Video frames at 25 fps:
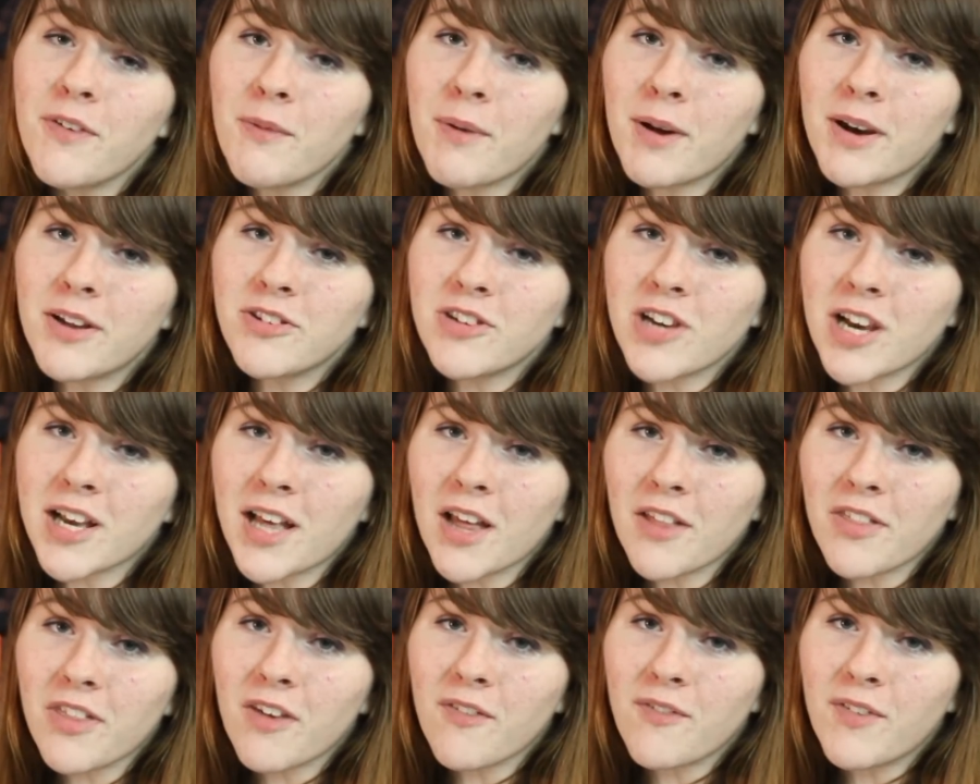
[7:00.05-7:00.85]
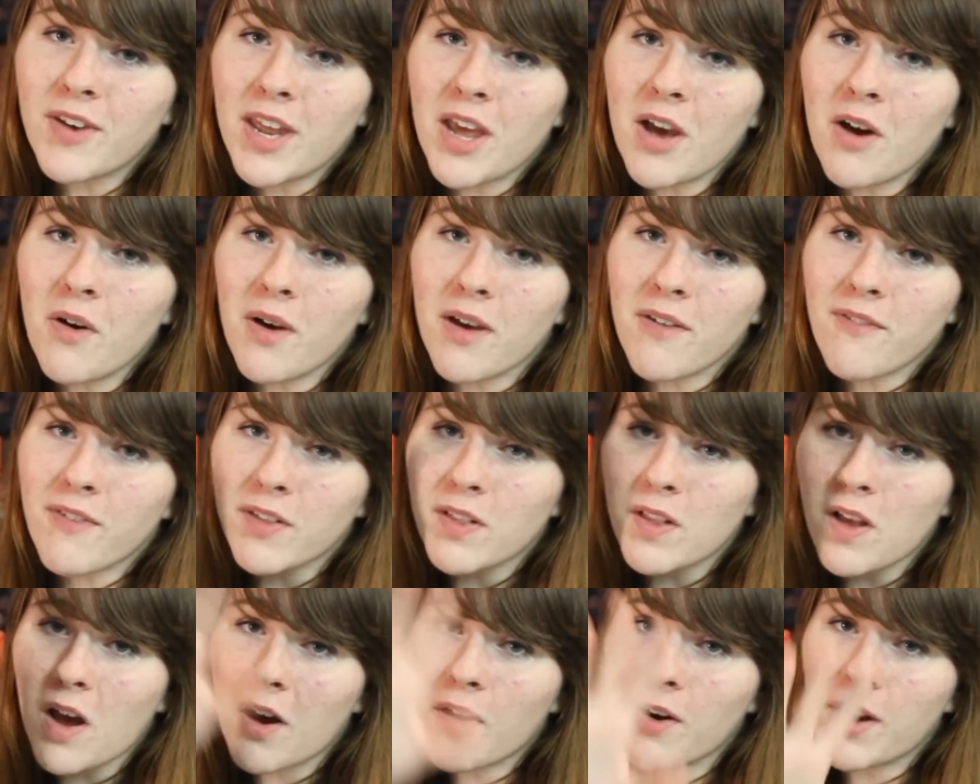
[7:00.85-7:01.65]
you want to check out that video, if
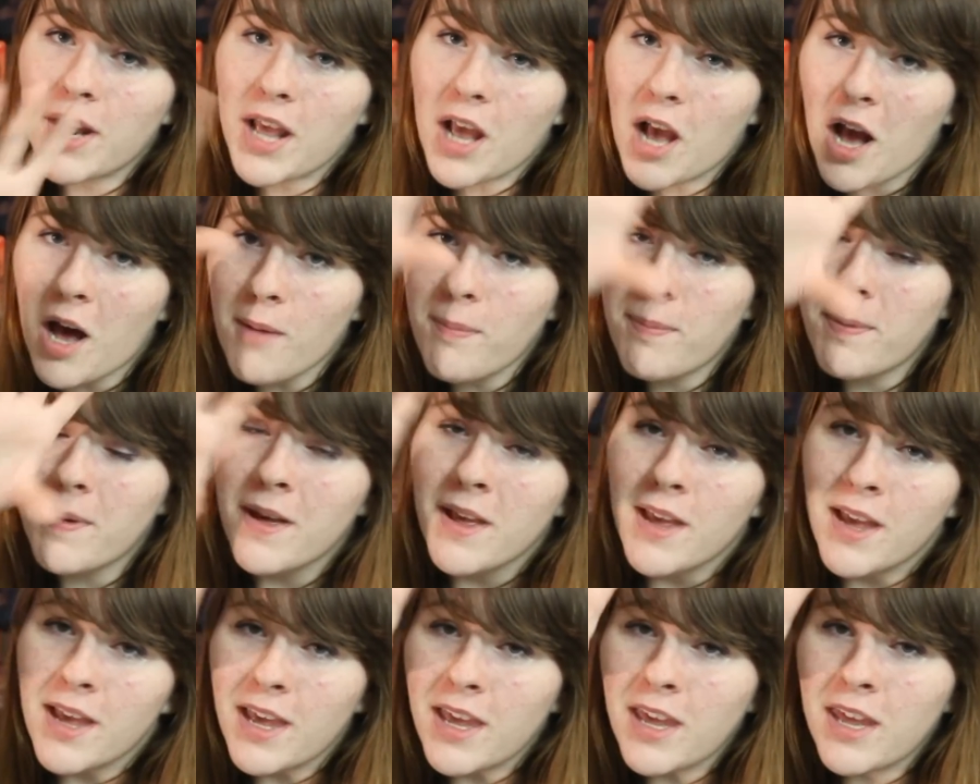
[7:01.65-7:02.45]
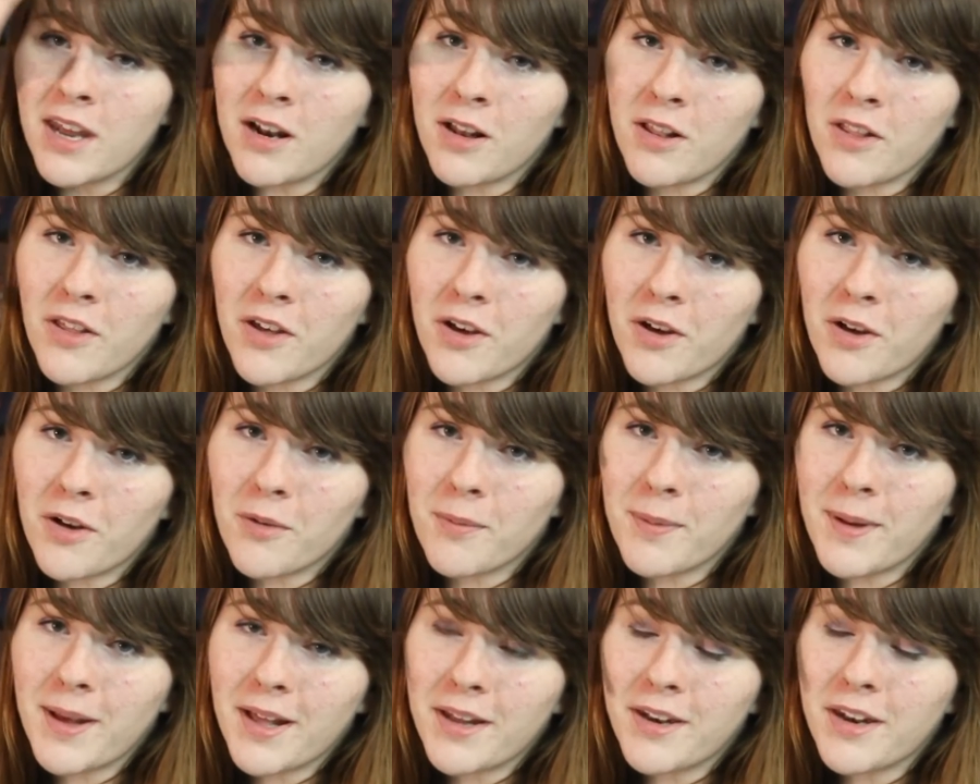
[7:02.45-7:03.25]
it's already up,
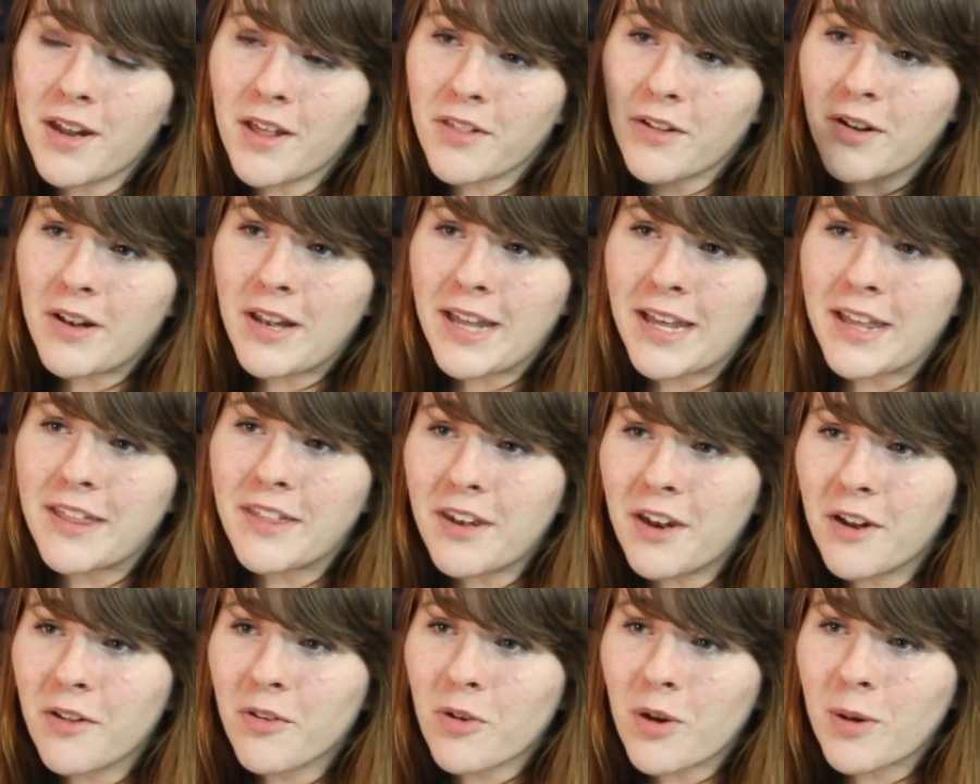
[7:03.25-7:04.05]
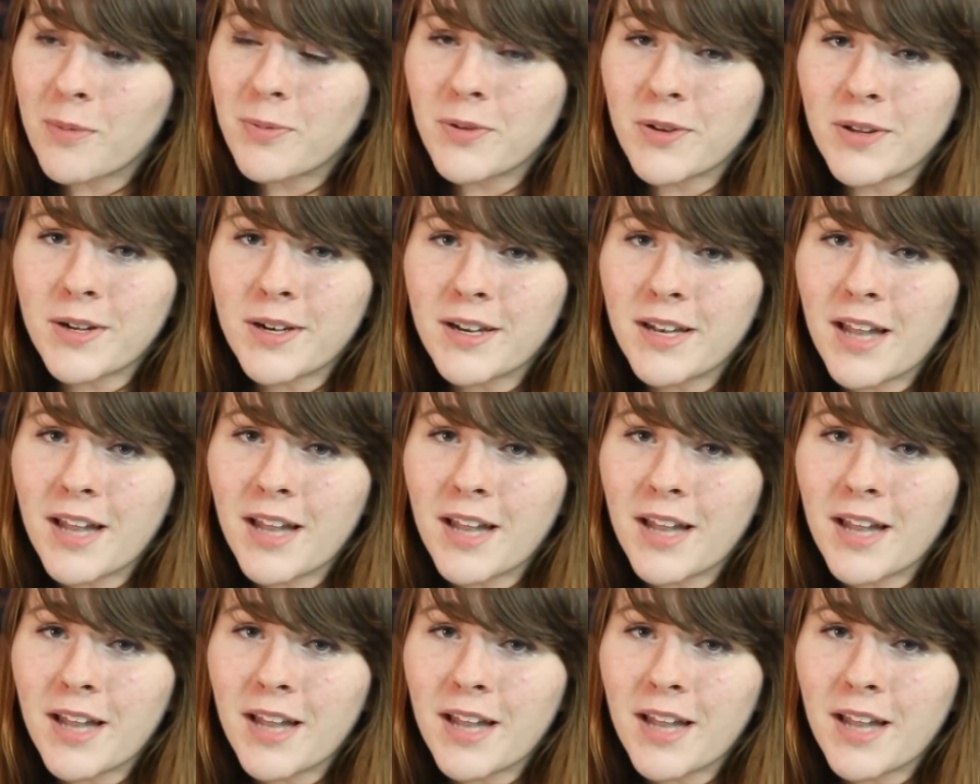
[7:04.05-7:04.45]
it'll be another link in the description.